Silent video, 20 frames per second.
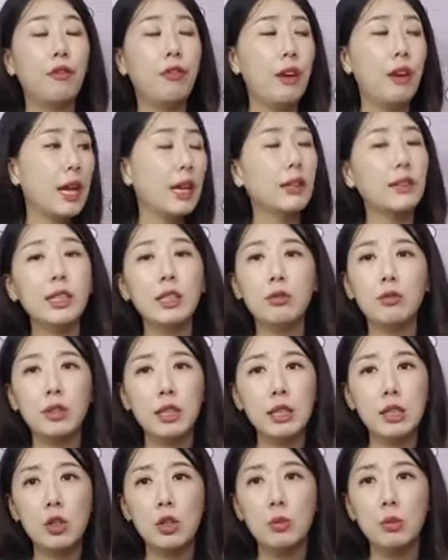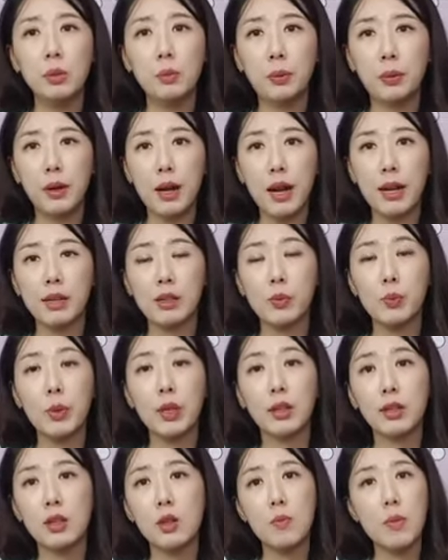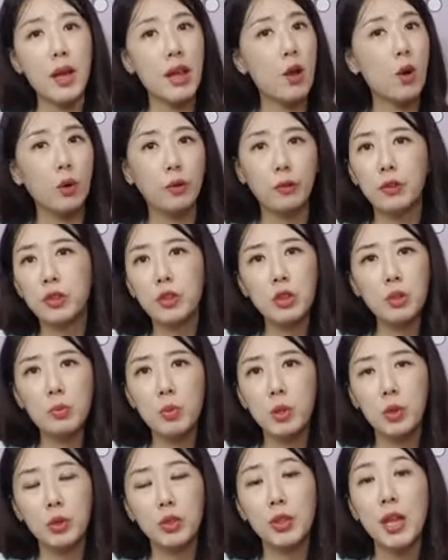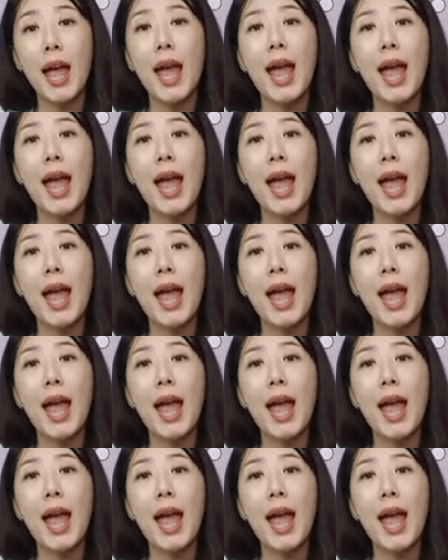very reasonable price, because my overseas viewers